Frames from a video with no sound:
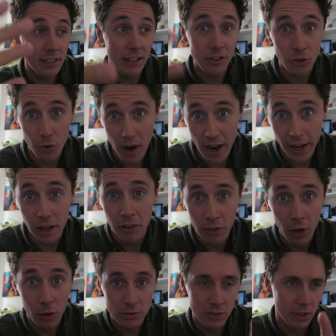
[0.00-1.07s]
said try
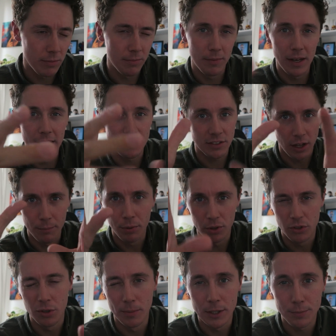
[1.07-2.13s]
though, so let's not
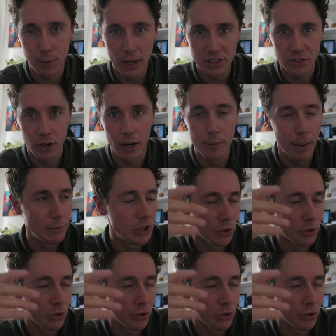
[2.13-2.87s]
put too much pressure on him. I'm